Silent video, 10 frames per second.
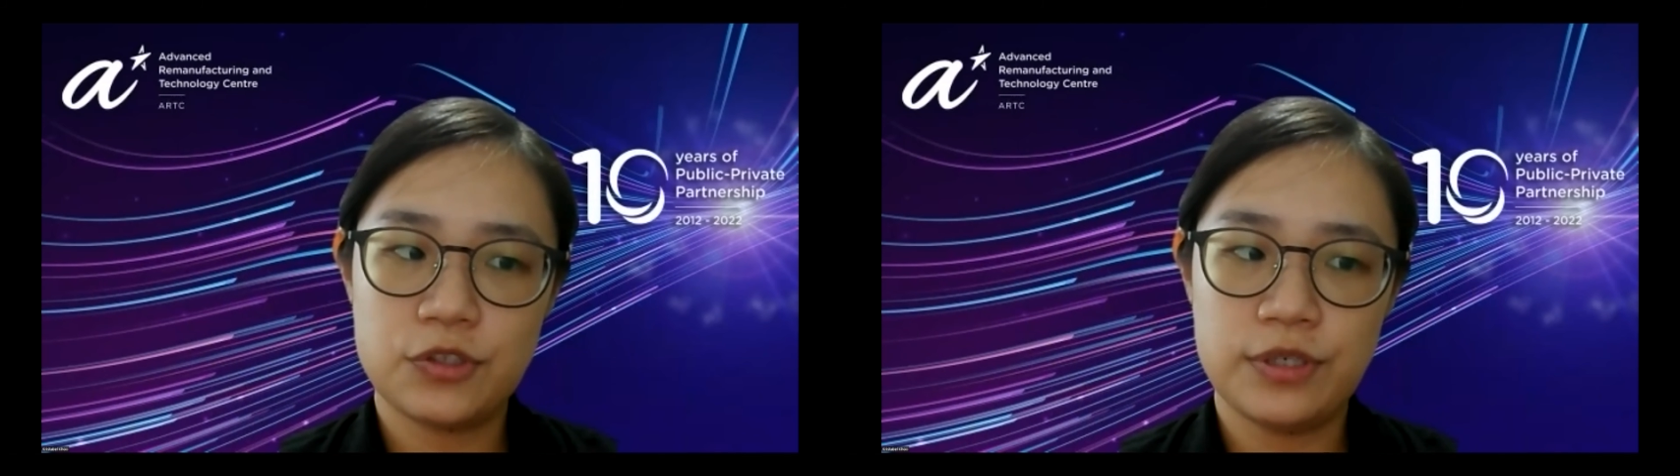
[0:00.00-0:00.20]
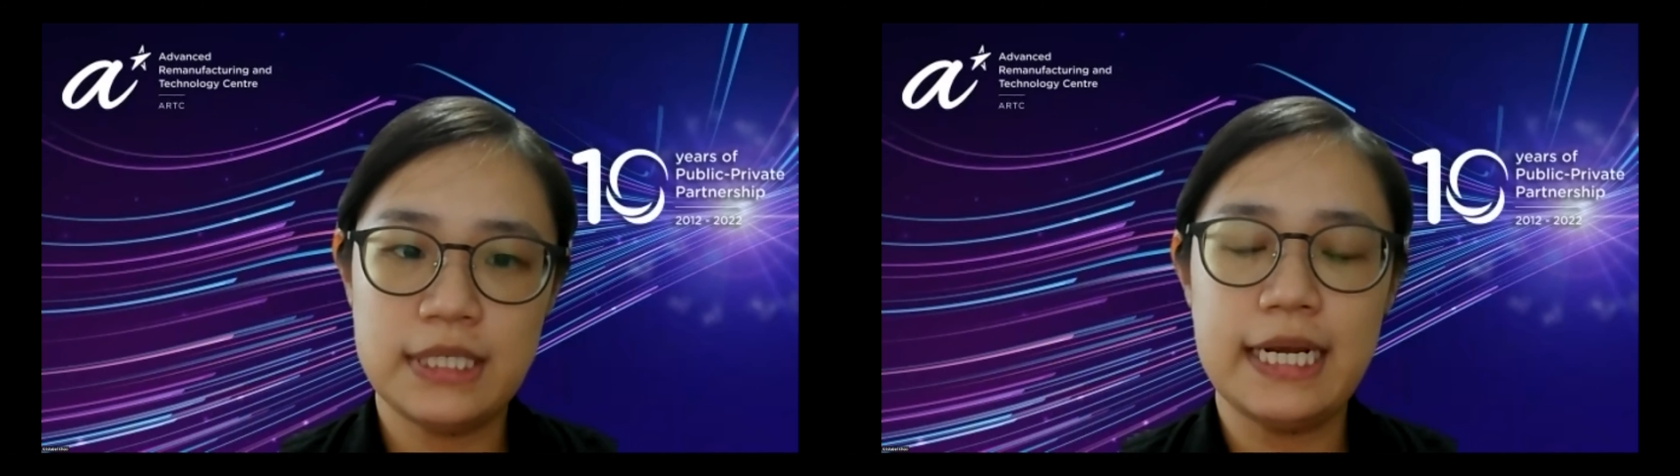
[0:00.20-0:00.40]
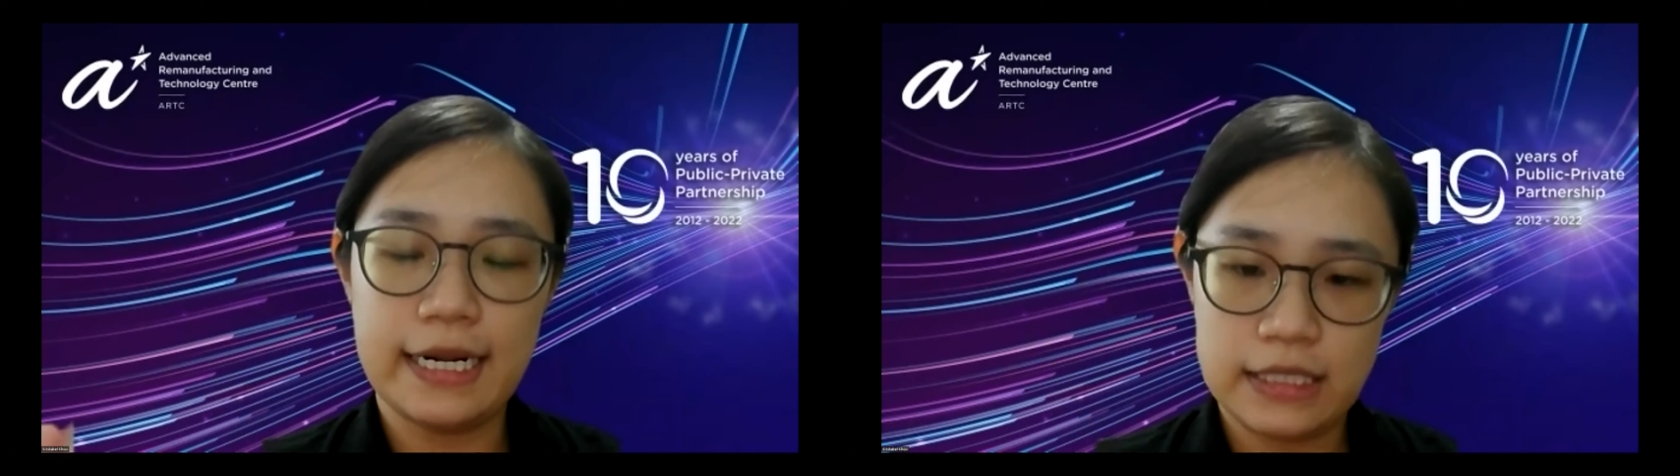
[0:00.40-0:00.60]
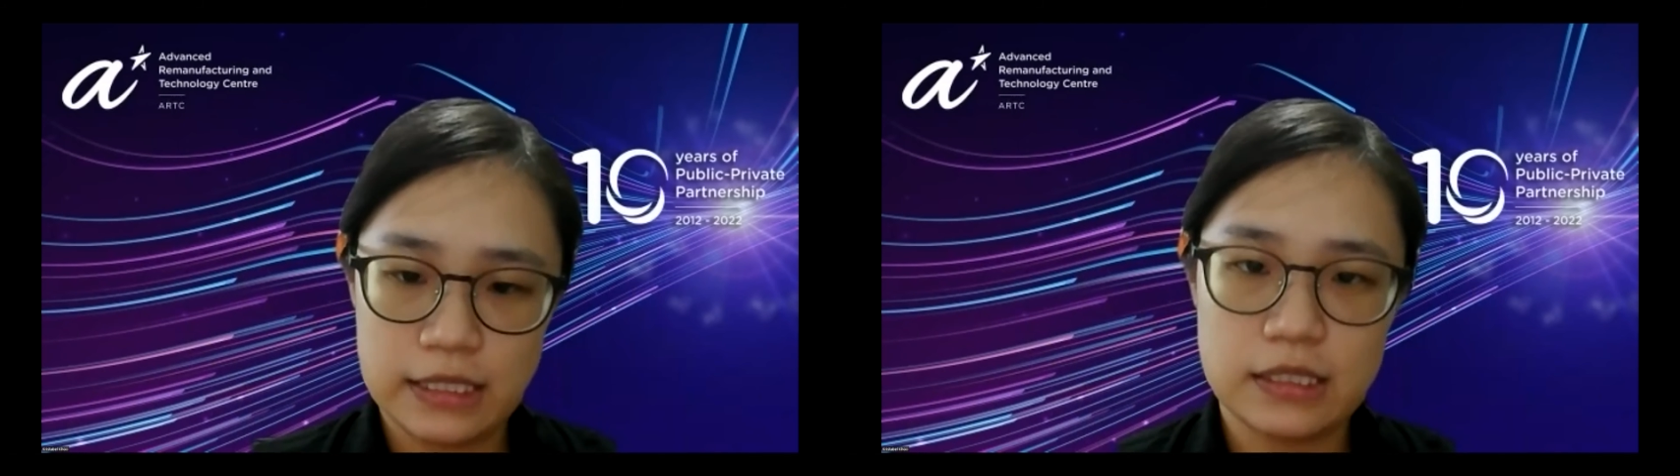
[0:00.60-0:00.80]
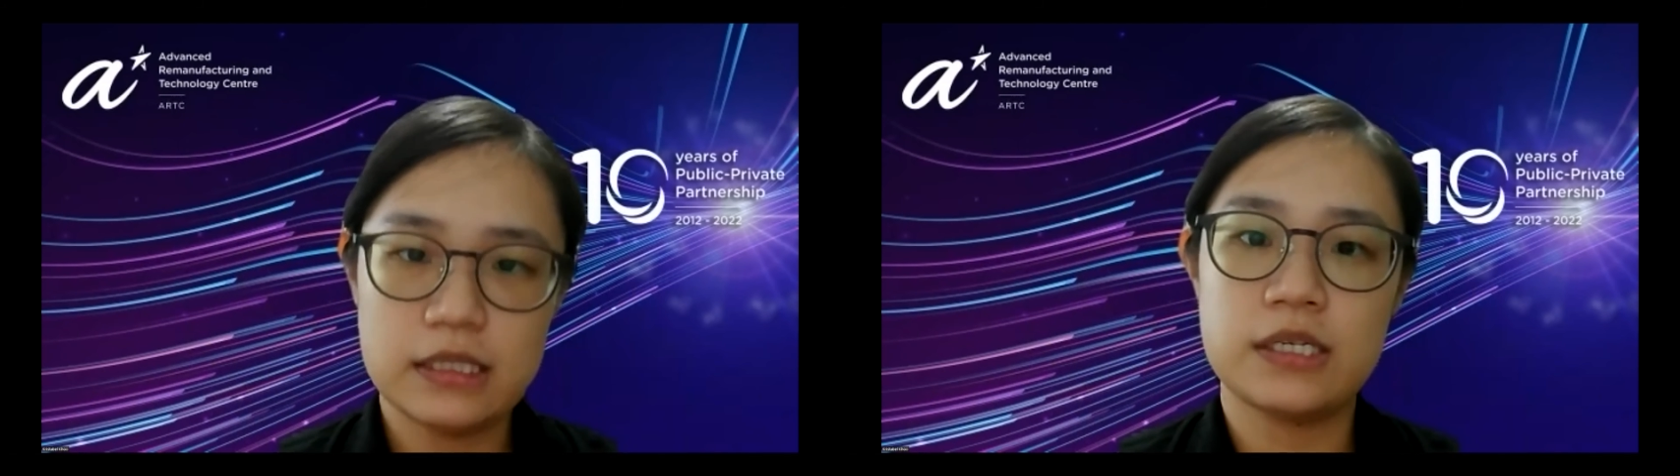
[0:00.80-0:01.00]
3D
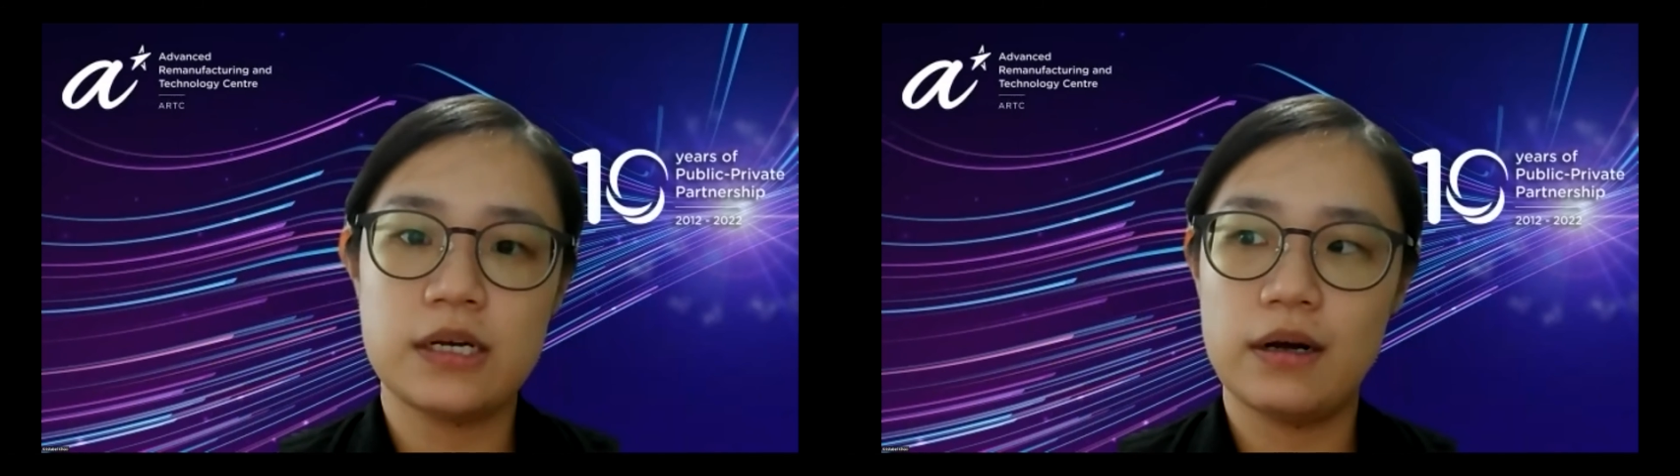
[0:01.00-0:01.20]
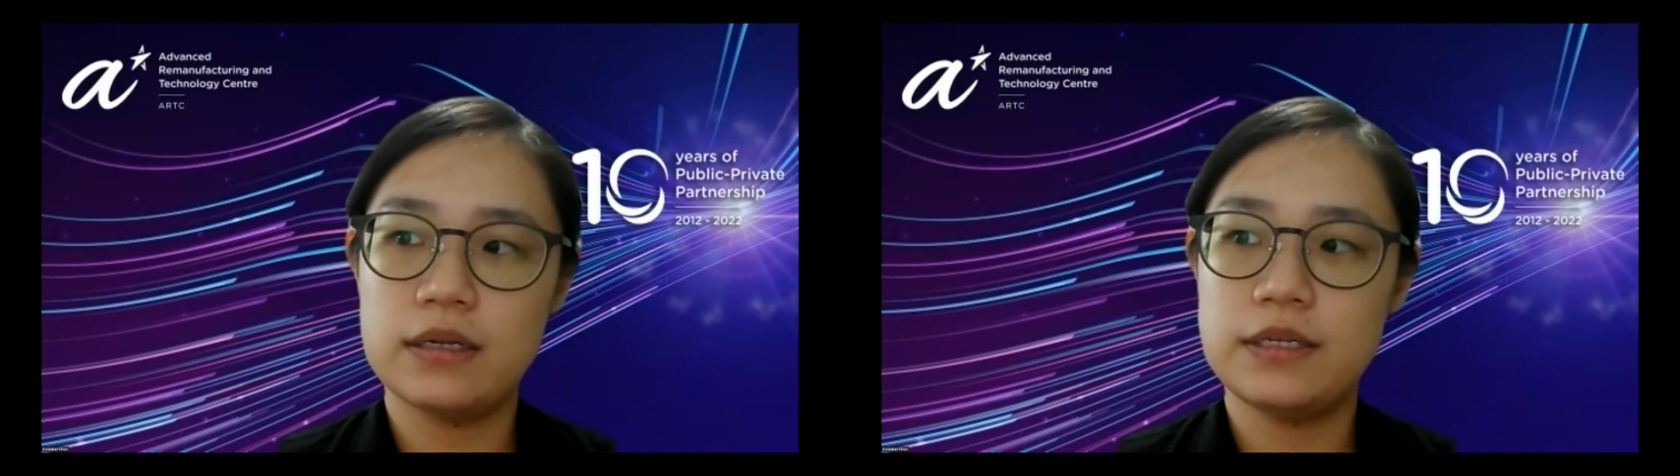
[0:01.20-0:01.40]
artists or